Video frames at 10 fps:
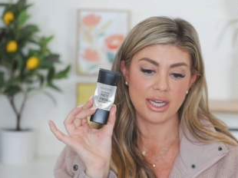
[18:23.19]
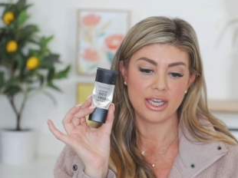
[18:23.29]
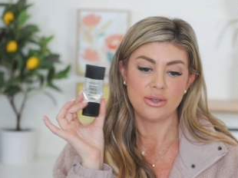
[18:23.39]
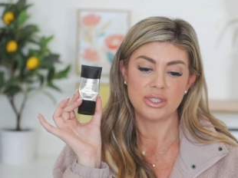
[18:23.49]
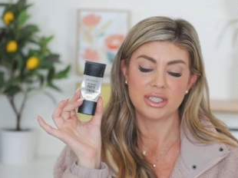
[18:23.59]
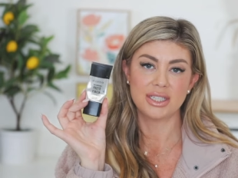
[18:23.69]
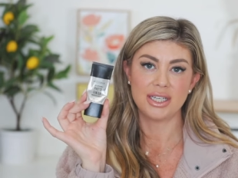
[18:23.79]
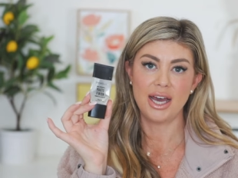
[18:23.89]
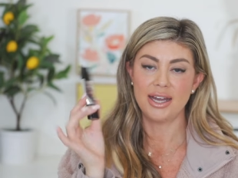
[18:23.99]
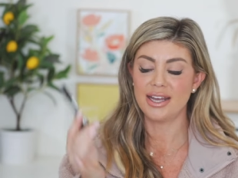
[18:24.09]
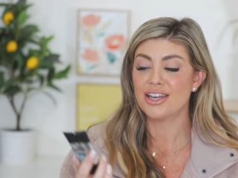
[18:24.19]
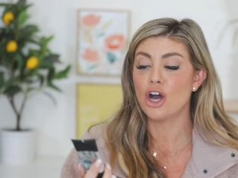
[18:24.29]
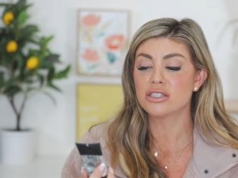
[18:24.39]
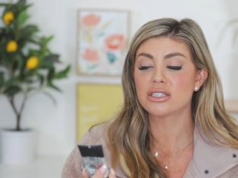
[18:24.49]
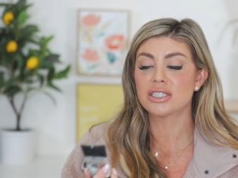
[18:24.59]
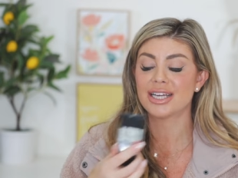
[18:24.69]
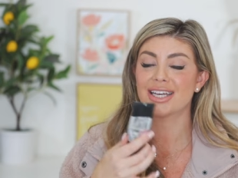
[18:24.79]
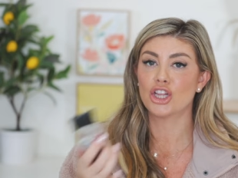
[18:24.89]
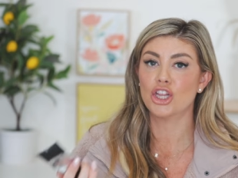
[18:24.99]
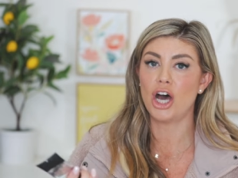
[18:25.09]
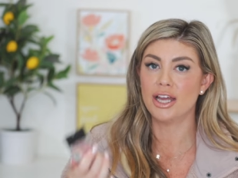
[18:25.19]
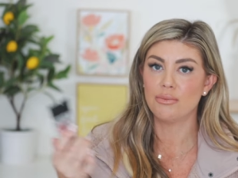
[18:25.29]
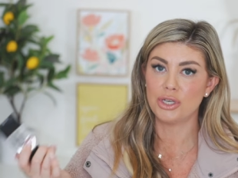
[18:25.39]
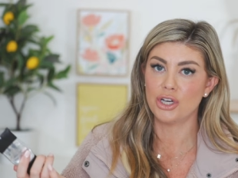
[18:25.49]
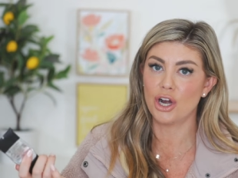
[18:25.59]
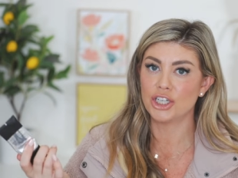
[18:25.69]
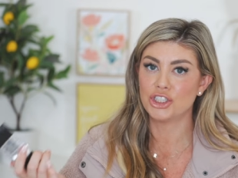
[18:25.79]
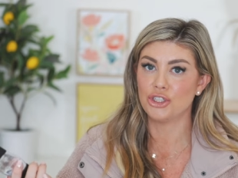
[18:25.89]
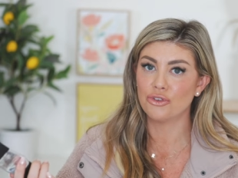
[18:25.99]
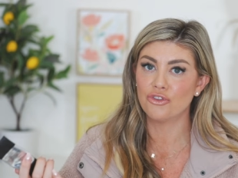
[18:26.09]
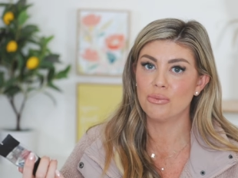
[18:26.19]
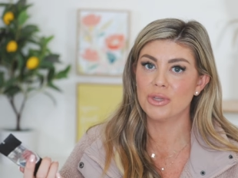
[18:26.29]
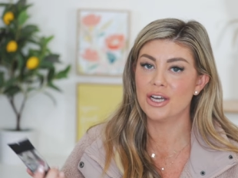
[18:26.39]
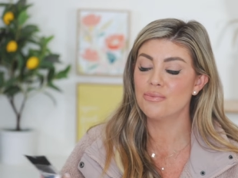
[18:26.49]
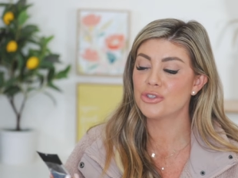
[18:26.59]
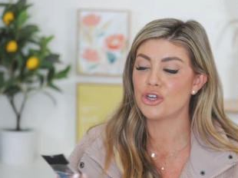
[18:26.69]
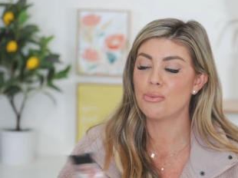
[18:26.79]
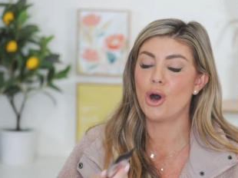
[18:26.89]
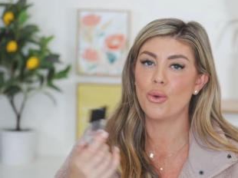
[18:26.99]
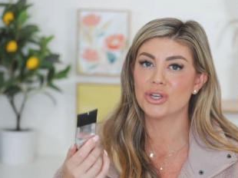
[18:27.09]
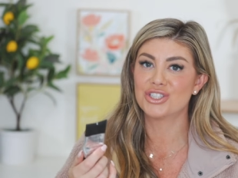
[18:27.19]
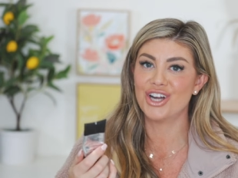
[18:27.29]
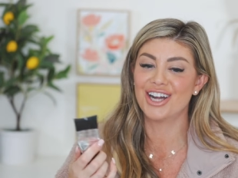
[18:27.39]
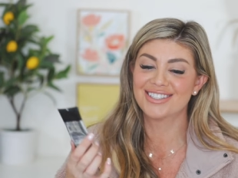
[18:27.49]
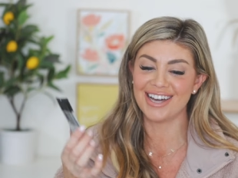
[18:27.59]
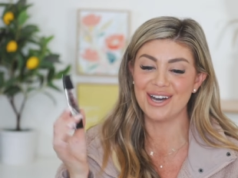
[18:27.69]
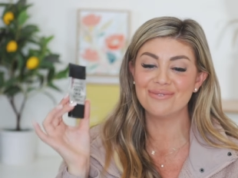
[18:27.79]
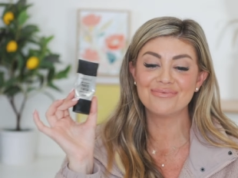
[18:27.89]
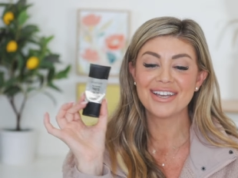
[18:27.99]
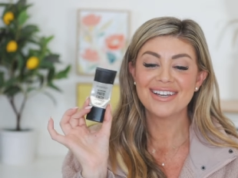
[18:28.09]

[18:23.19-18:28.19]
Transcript: I use this a ton. I think also because I get a lot in P R too from them, so I'm always stocked up.